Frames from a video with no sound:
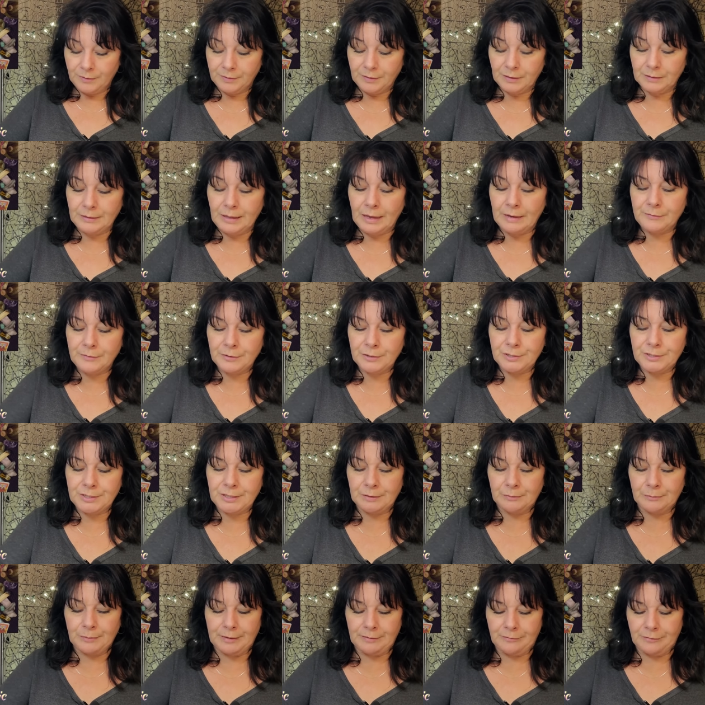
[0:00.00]
the lovers
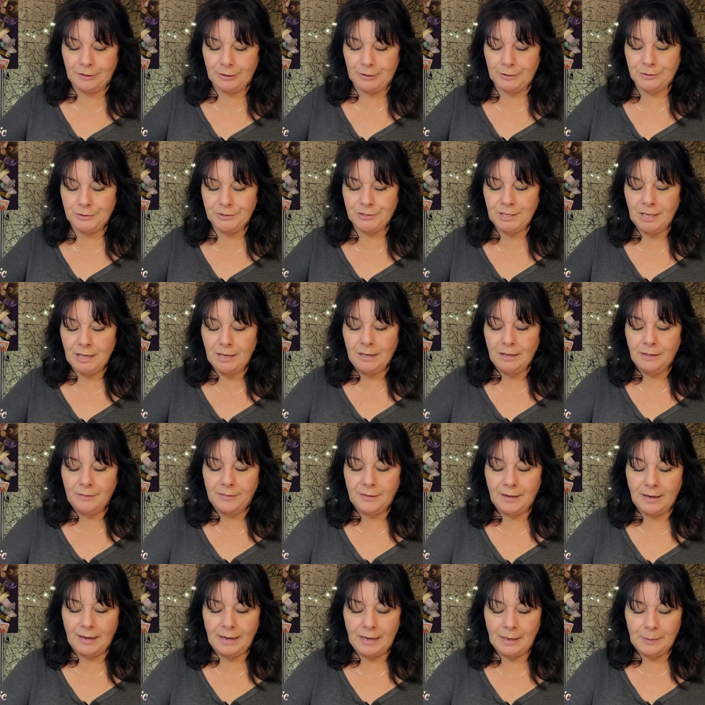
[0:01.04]
in reverse,
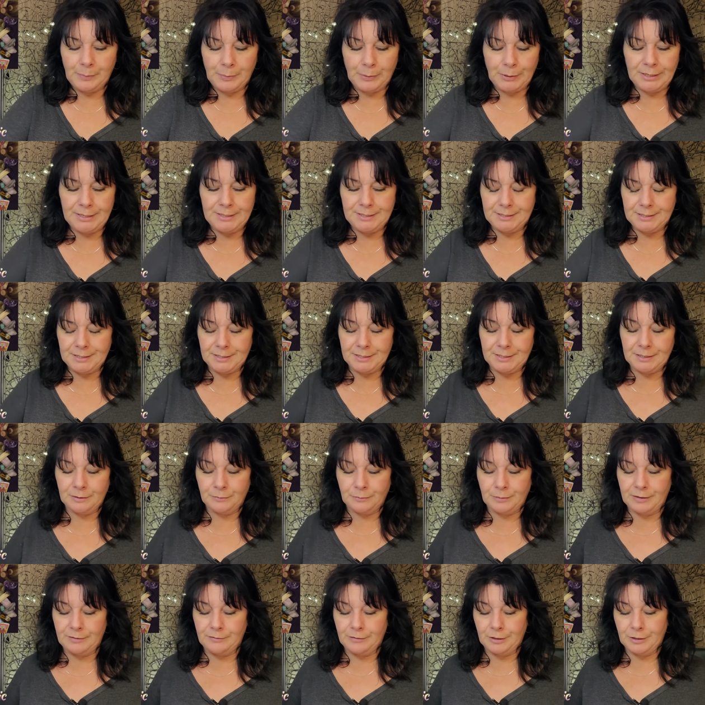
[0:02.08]
the high priestess in
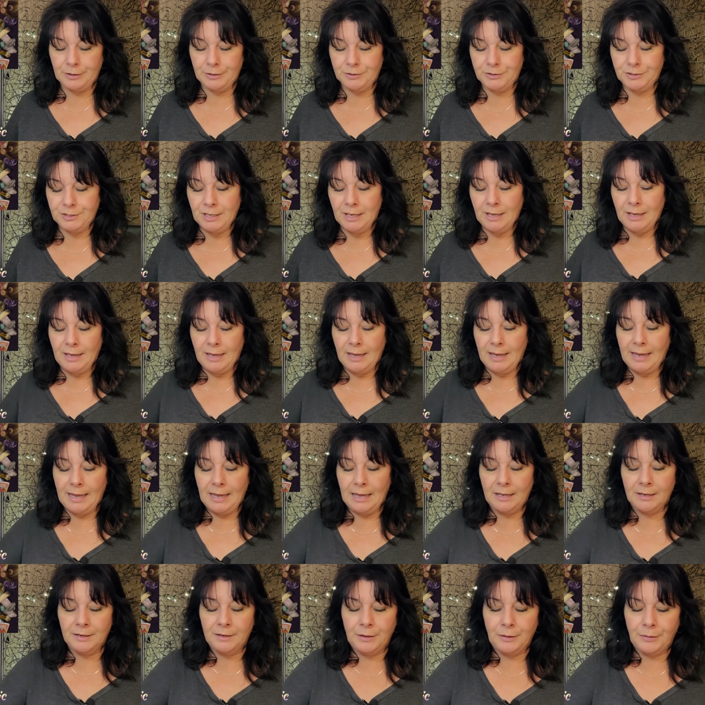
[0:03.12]
reverse,
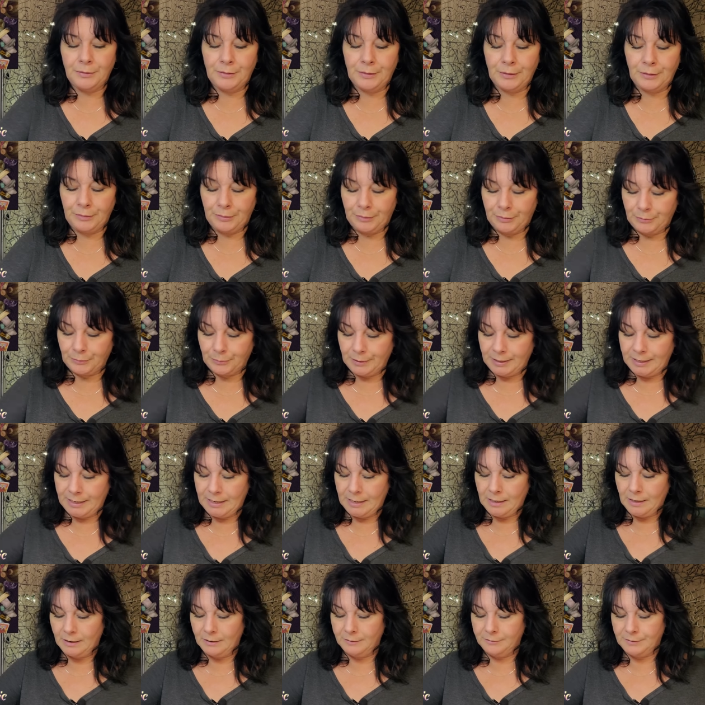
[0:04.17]
and the
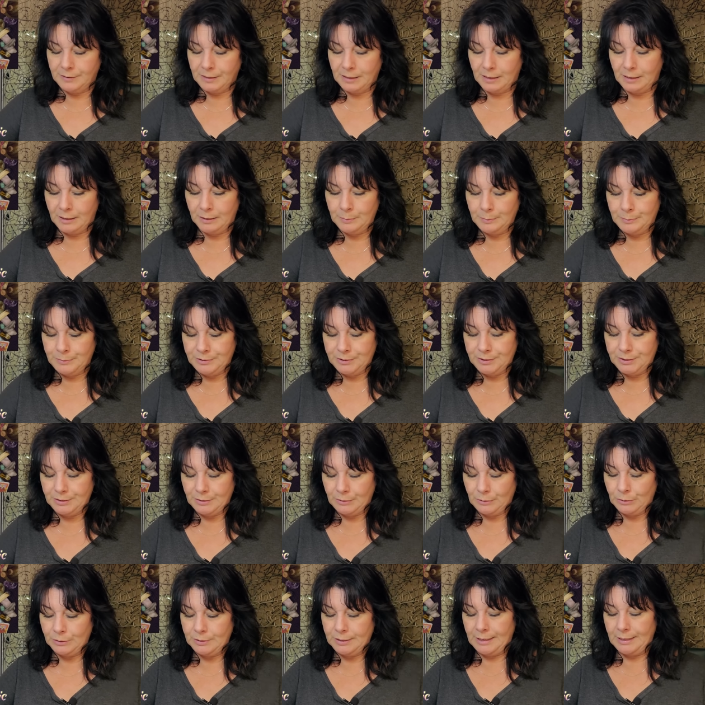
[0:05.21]
three of cups,
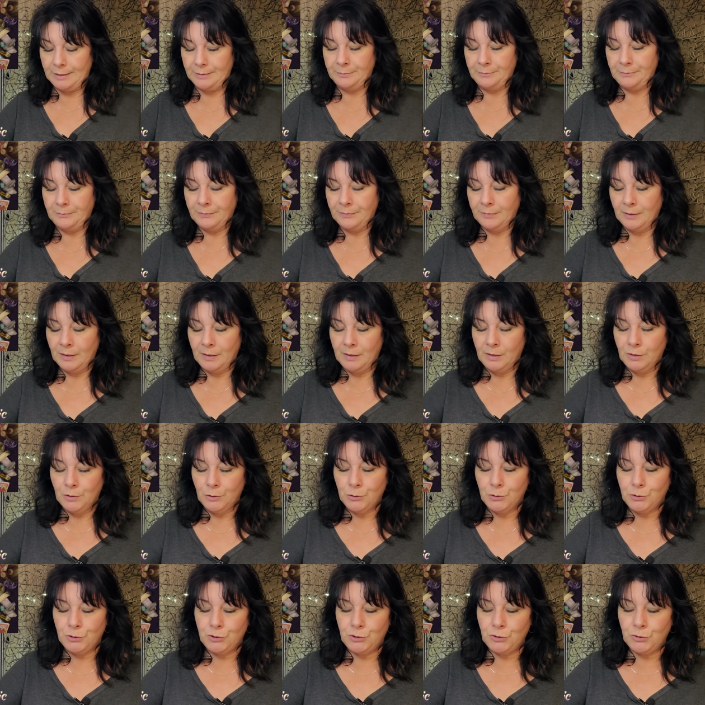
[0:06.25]
hold on,
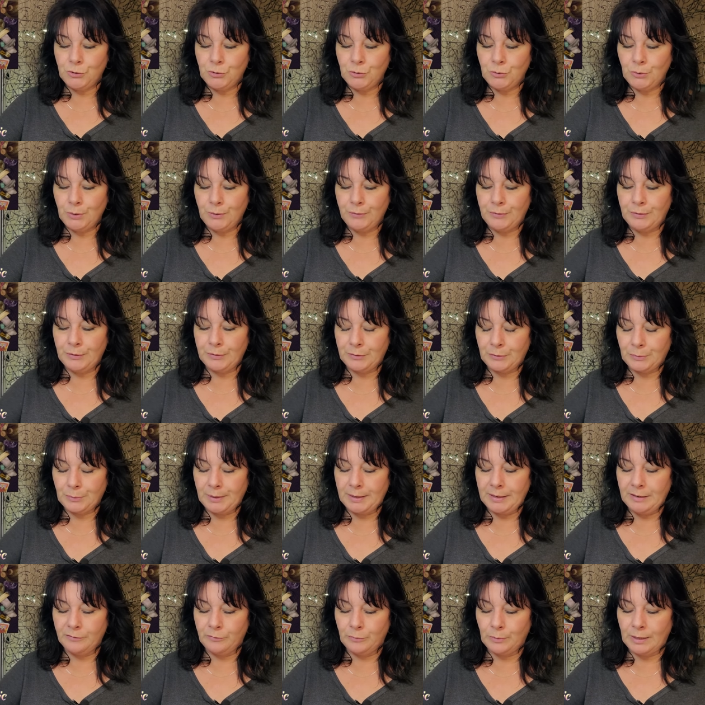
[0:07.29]
to the
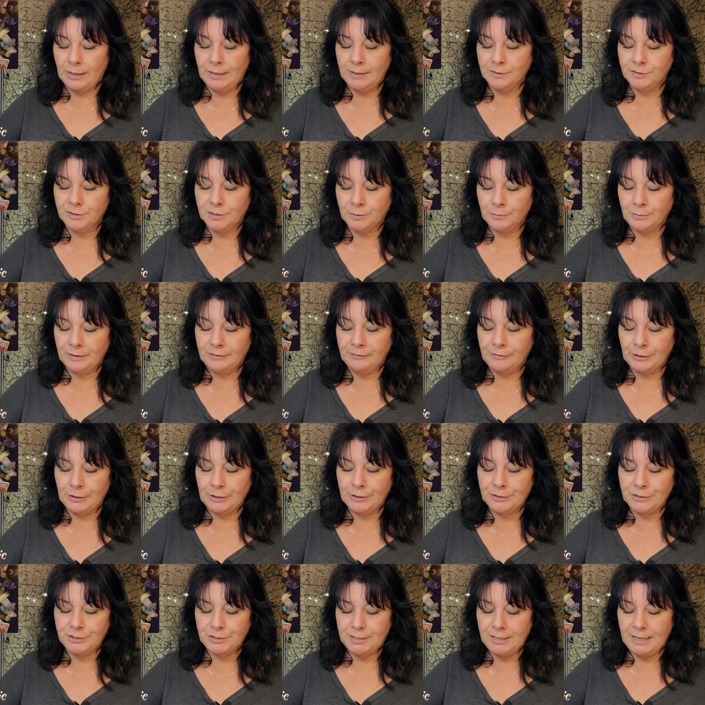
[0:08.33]
three of wands in
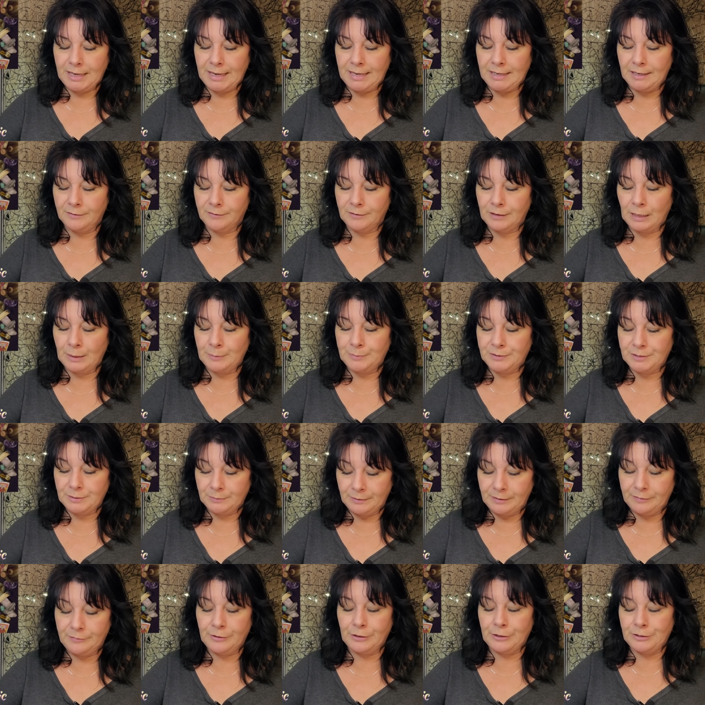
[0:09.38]
reverse, the eight of cups in
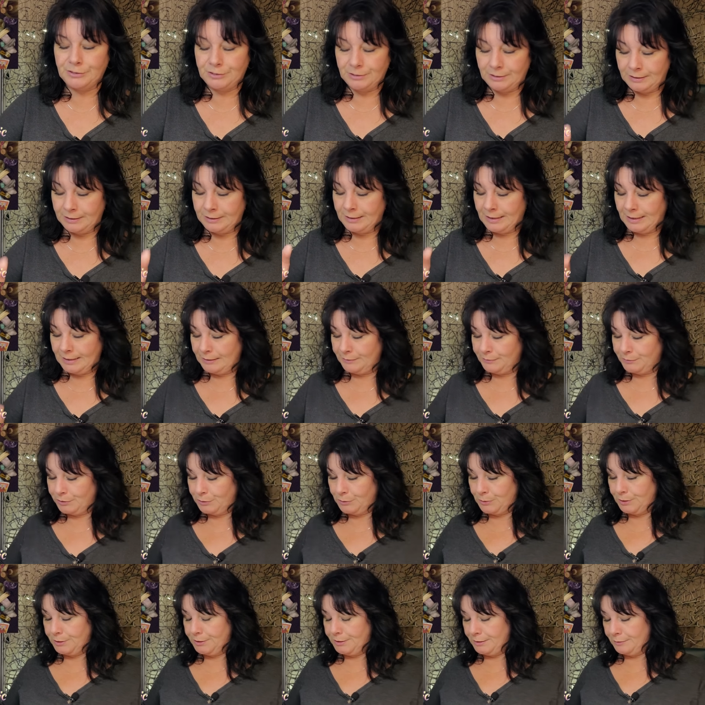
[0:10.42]
reverse, and the nine of
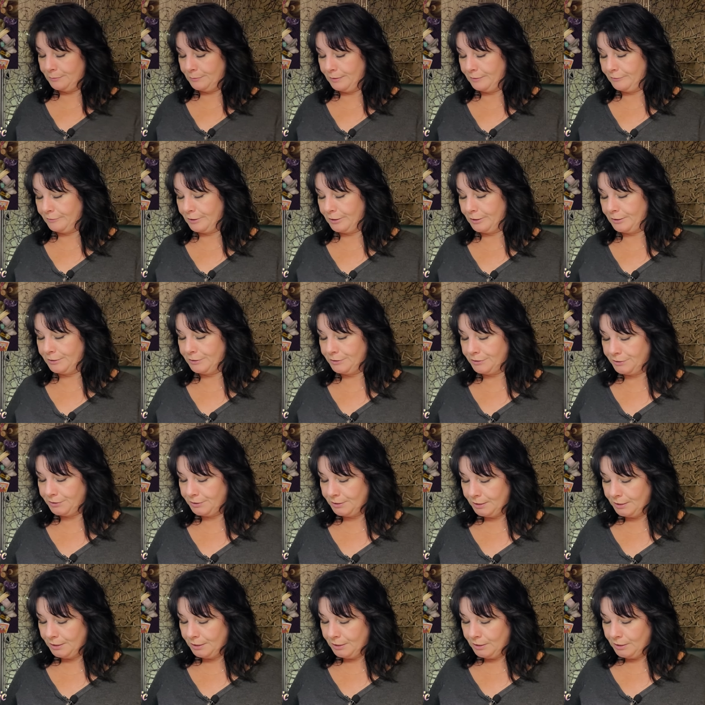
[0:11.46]
swords in reverse.